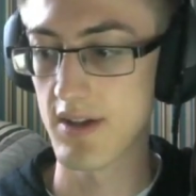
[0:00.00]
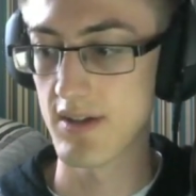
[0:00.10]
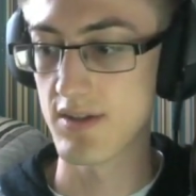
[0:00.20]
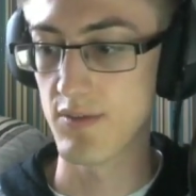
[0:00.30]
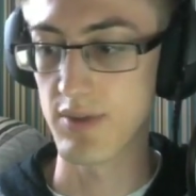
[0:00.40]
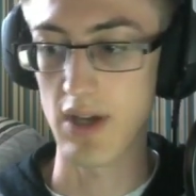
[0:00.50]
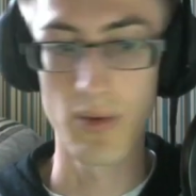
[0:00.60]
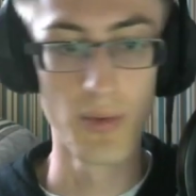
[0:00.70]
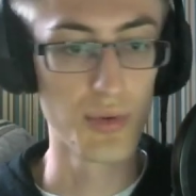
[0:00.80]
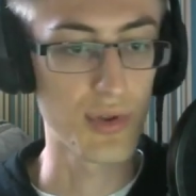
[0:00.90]
So we get
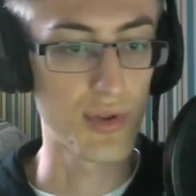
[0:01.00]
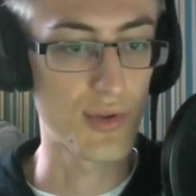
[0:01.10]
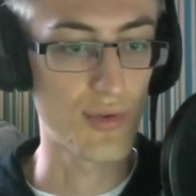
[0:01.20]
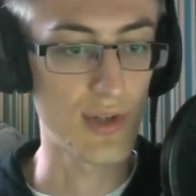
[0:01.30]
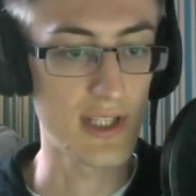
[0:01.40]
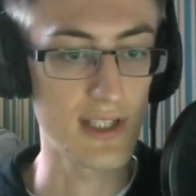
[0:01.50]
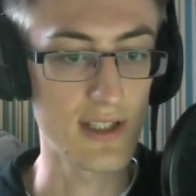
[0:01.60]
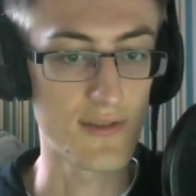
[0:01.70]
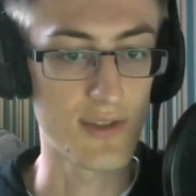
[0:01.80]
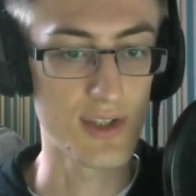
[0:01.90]
all 3
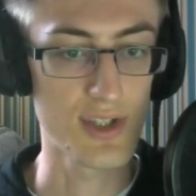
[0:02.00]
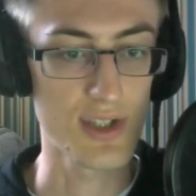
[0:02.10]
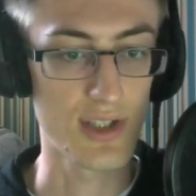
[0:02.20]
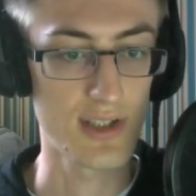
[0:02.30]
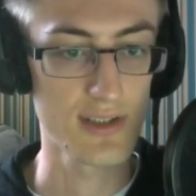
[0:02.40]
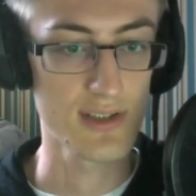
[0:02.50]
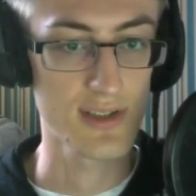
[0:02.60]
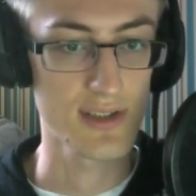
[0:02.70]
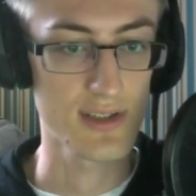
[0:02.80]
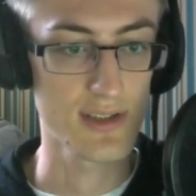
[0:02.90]
of the
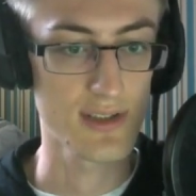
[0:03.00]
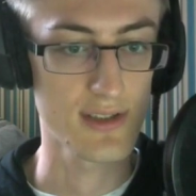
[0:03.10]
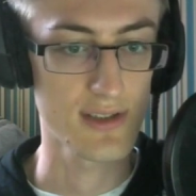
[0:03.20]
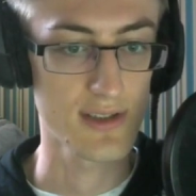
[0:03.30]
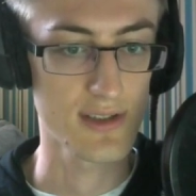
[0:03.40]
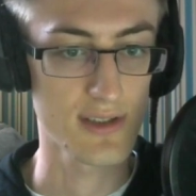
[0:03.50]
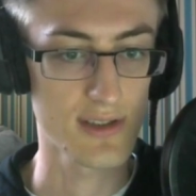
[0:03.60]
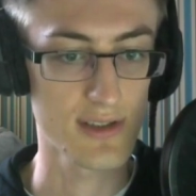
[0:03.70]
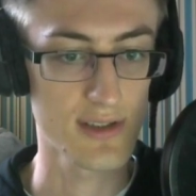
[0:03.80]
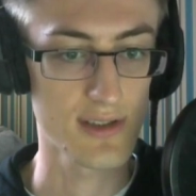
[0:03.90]

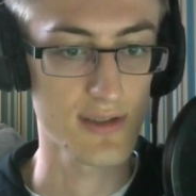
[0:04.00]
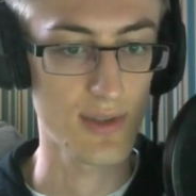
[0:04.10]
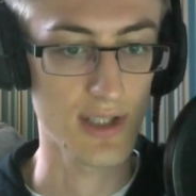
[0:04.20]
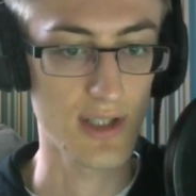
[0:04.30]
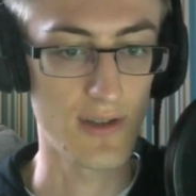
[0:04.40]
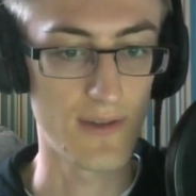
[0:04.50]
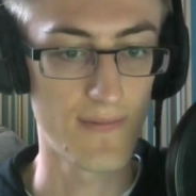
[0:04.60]
shots. Where'd it go?